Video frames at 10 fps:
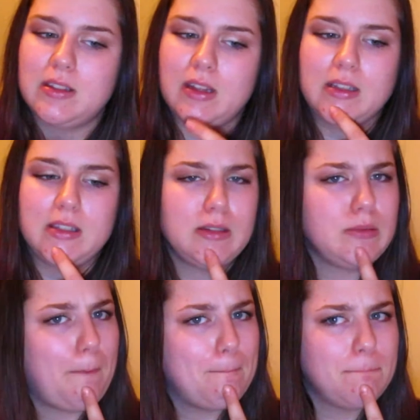that's
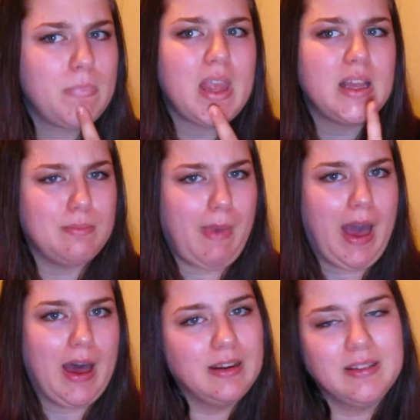
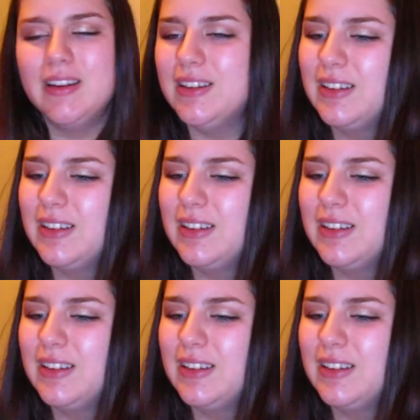mad.